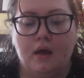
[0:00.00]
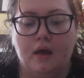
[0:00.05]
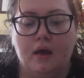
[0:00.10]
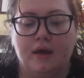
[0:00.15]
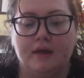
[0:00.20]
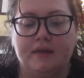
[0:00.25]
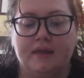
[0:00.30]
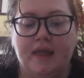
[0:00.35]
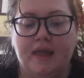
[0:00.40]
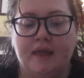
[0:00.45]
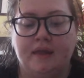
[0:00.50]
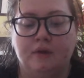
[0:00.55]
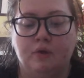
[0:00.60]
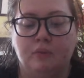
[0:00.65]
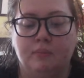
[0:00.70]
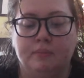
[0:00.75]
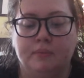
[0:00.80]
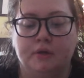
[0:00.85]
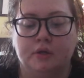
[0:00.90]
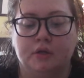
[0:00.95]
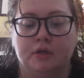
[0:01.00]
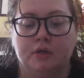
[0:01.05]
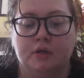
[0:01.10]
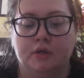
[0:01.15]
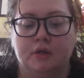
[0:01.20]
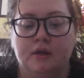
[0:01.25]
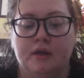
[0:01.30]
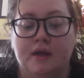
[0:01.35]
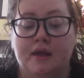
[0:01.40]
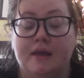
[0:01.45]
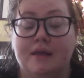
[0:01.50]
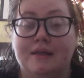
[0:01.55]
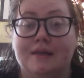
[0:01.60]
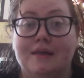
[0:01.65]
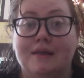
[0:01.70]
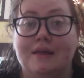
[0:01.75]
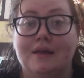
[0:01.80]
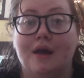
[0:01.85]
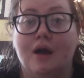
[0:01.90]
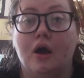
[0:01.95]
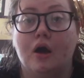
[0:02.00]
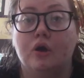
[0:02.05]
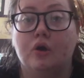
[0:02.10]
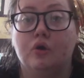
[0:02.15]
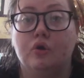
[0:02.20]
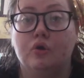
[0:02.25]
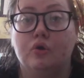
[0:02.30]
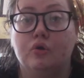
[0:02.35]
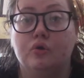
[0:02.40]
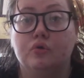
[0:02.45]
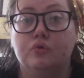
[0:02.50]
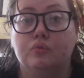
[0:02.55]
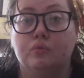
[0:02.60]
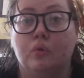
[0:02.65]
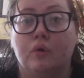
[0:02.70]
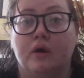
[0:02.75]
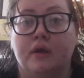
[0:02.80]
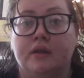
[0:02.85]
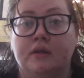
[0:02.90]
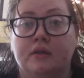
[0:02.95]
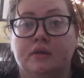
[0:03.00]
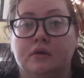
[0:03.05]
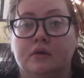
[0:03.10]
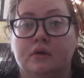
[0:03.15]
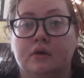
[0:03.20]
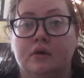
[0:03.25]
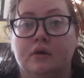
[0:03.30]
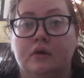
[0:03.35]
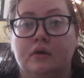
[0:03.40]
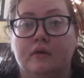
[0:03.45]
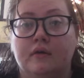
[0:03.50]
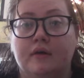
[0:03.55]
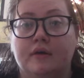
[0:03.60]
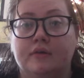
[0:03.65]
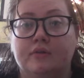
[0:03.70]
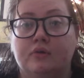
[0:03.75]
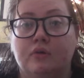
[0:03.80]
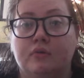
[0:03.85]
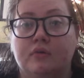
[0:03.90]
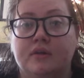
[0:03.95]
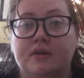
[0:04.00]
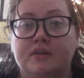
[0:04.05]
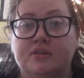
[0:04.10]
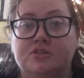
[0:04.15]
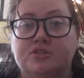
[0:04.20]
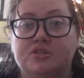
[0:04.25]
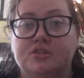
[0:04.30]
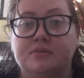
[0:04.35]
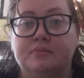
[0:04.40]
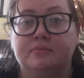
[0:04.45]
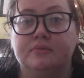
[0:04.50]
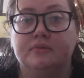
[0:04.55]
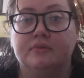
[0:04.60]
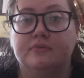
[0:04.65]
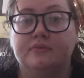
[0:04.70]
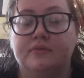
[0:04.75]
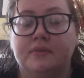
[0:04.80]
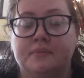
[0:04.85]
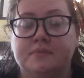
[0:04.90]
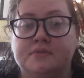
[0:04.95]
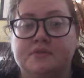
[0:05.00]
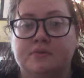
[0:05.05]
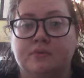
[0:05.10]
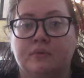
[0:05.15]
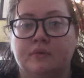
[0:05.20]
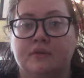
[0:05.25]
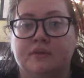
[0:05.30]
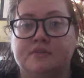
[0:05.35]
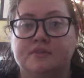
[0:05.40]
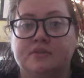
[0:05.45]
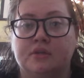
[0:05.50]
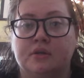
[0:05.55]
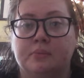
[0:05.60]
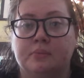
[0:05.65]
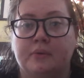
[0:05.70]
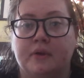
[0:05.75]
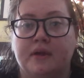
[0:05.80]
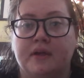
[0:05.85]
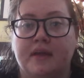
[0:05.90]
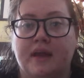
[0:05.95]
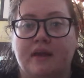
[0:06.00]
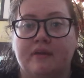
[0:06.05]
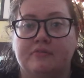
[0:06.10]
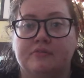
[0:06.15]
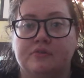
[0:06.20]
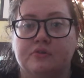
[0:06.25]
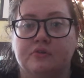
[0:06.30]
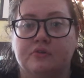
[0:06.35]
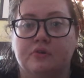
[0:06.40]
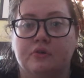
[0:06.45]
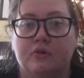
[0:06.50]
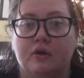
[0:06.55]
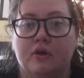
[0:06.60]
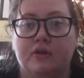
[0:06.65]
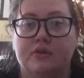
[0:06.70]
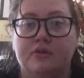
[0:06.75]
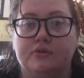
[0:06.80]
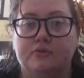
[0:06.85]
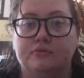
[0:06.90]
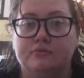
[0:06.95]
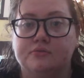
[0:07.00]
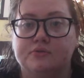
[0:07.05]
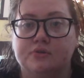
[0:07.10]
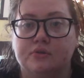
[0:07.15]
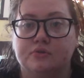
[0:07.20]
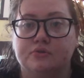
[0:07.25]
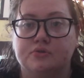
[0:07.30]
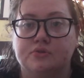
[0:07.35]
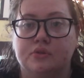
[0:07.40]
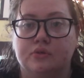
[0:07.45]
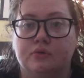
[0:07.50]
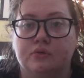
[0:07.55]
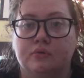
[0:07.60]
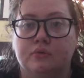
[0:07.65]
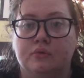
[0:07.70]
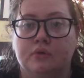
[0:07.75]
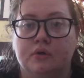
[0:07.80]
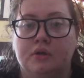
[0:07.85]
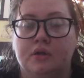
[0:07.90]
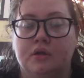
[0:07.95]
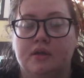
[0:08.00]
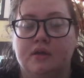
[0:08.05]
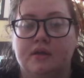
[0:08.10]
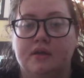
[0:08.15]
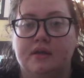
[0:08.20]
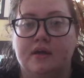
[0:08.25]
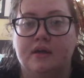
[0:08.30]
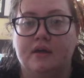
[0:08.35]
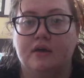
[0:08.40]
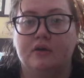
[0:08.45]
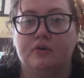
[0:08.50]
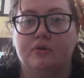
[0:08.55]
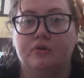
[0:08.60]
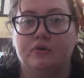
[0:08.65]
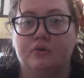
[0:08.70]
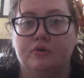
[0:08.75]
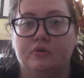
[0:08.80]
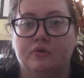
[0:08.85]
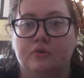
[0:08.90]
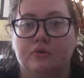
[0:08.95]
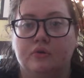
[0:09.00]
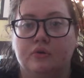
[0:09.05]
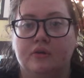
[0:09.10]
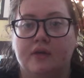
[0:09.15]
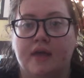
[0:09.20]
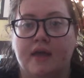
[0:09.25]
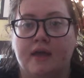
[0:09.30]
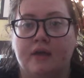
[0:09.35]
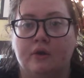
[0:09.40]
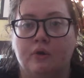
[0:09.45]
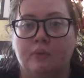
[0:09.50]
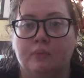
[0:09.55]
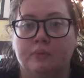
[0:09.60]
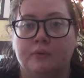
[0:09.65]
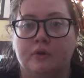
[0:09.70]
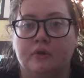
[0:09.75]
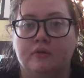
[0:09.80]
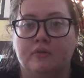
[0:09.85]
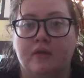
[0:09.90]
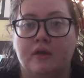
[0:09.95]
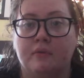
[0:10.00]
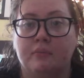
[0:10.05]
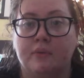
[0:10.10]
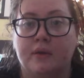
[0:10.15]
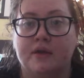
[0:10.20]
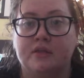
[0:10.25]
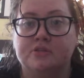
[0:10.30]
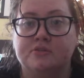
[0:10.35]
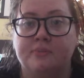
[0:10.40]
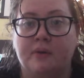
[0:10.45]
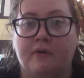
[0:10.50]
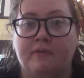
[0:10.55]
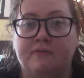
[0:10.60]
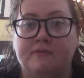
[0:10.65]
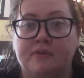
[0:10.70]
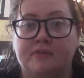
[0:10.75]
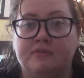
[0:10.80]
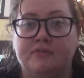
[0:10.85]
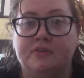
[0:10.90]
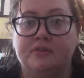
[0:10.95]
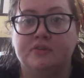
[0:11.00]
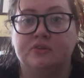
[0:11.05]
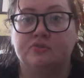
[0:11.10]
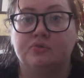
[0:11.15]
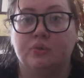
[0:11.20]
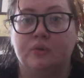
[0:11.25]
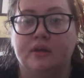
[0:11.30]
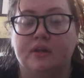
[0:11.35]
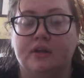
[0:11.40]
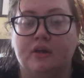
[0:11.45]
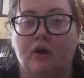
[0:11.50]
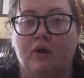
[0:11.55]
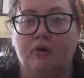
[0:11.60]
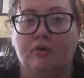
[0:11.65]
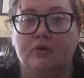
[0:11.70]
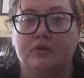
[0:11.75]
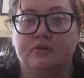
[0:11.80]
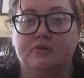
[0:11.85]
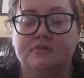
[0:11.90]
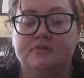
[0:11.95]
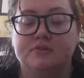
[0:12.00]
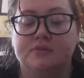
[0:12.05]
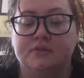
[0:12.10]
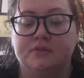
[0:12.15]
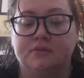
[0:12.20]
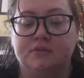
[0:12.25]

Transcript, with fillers: A can opener. Get a good one. Like, don't get a cheap little flimsy one that's going to break after a use or 2. Get a good can opener. They range about $15 to $20.